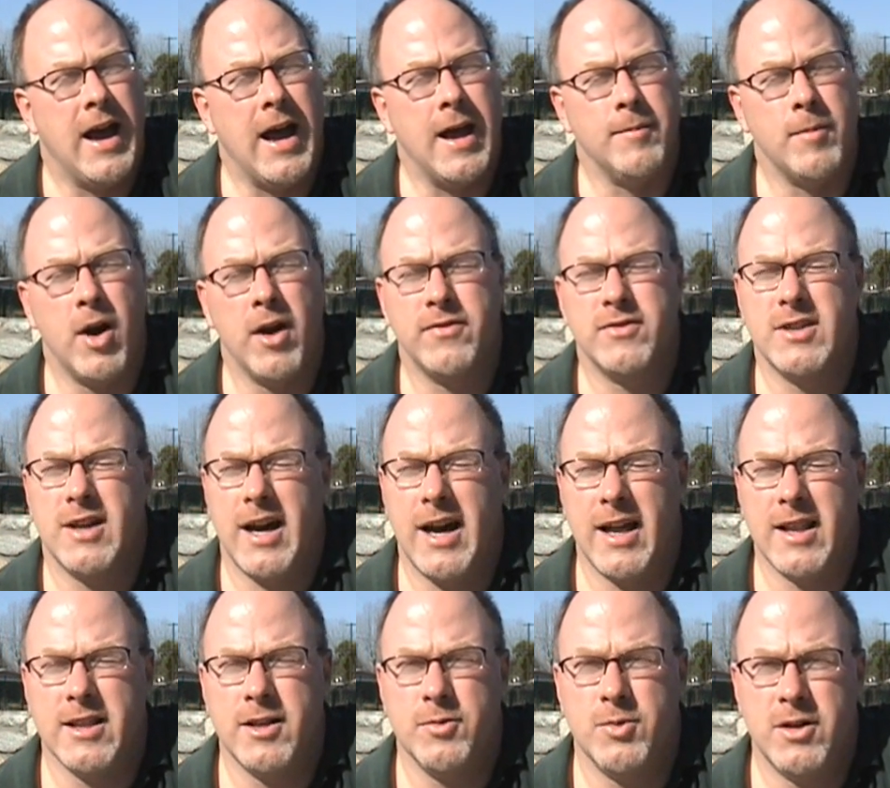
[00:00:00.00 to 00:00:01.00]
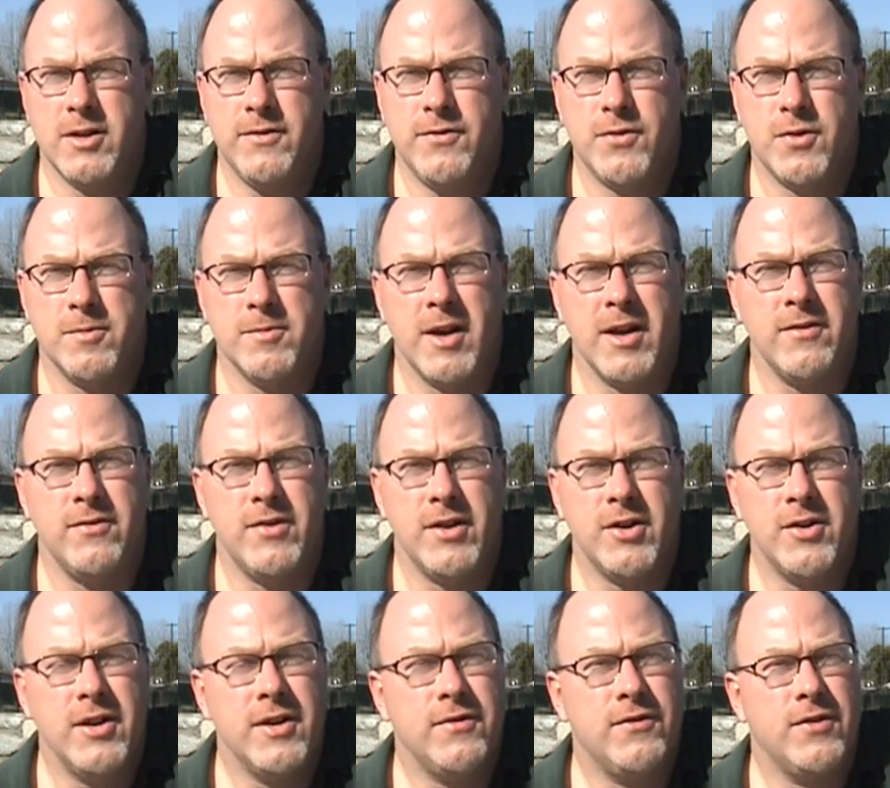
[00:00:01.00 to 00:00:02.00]
I'm off to Hollywood for my
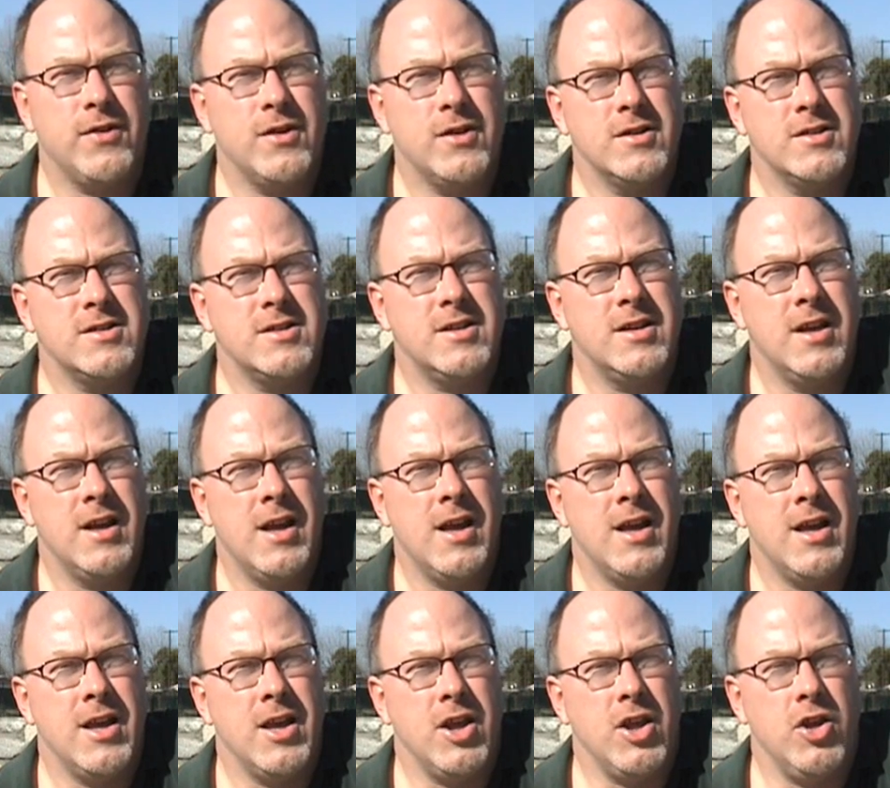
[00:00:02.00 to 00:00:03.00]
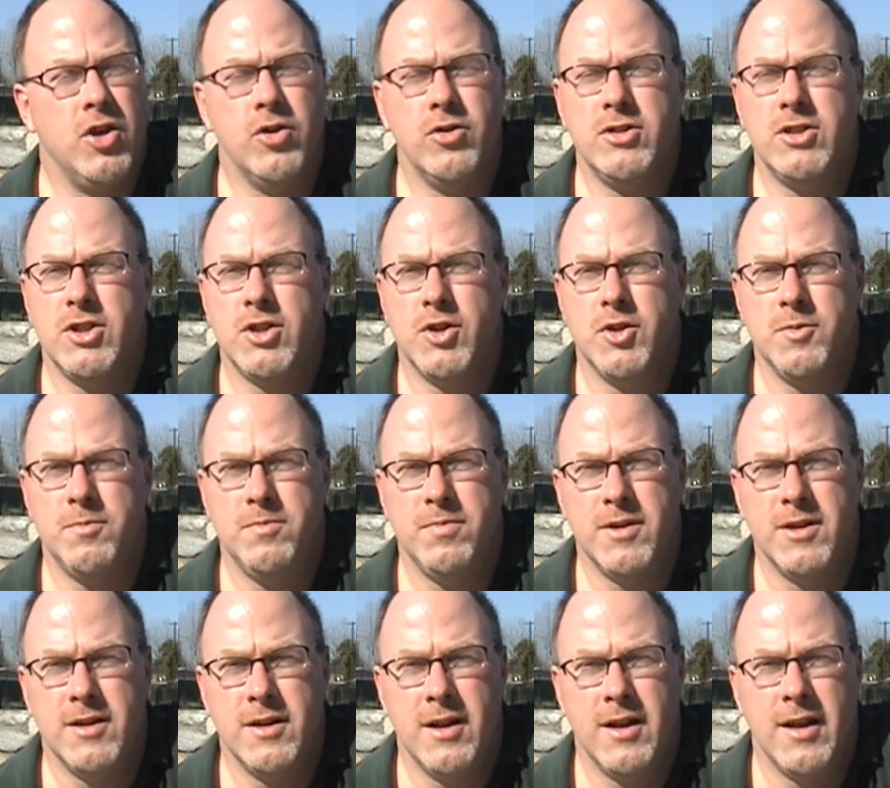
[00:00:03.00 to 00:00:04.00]
very first YouTube
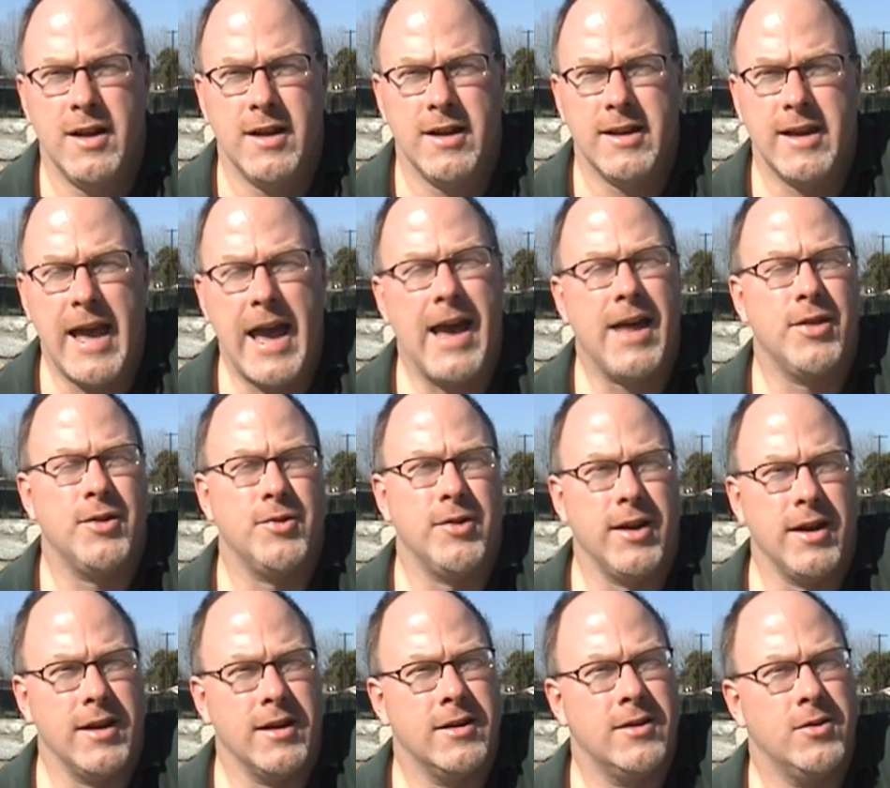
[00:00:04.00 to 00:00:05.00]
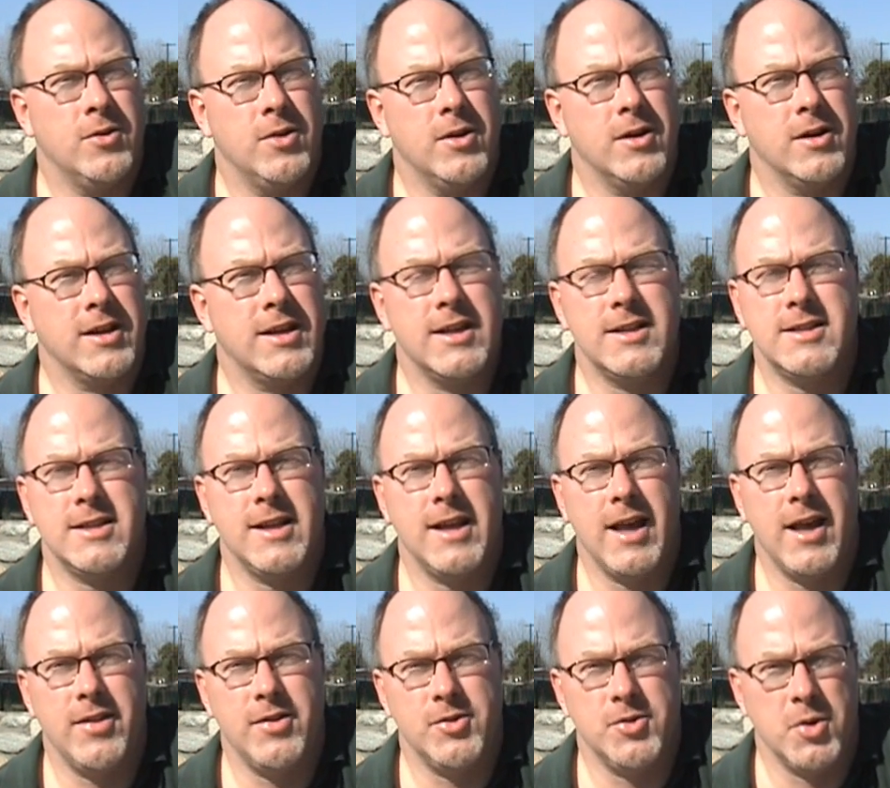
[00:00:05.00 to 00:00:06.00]
gathering, or
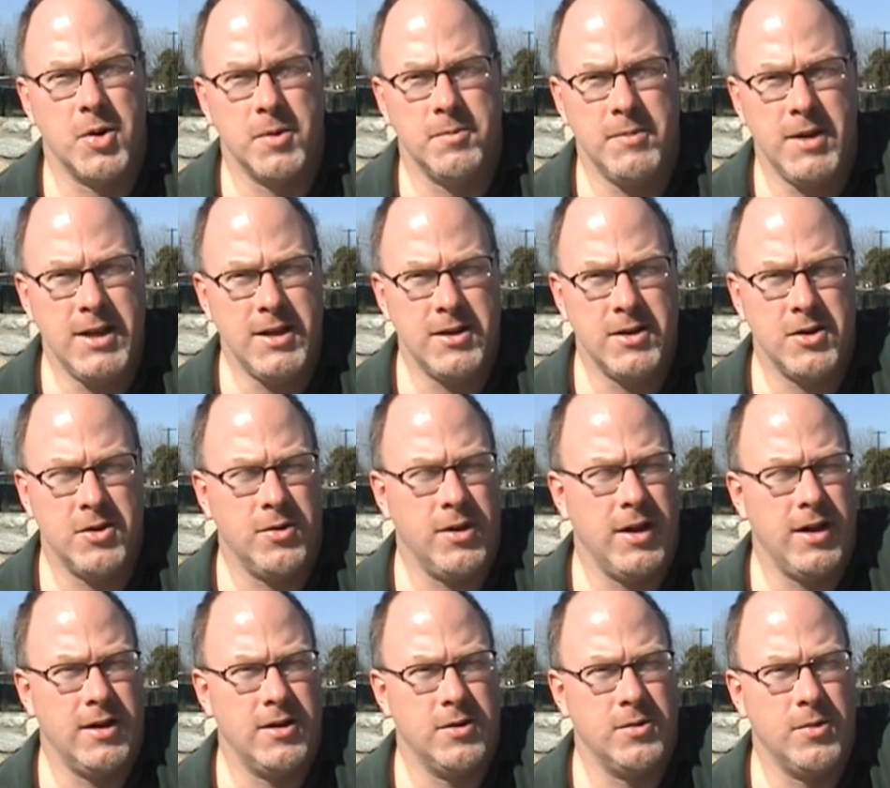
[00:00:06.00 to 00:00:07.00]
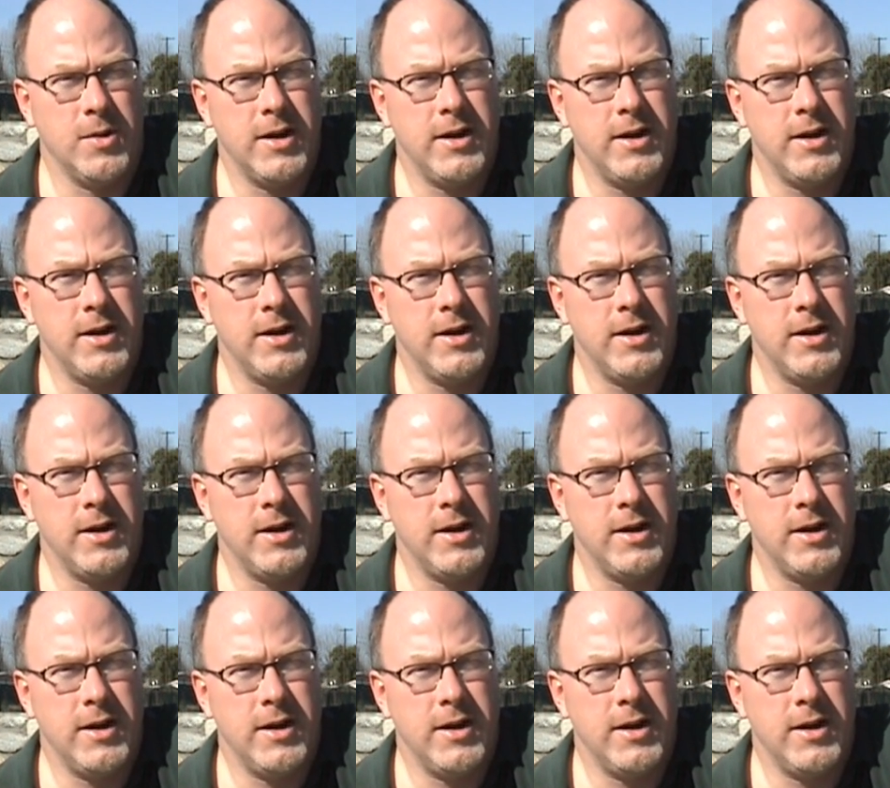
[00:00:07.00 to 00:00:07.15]
get-together, or meet and greet, or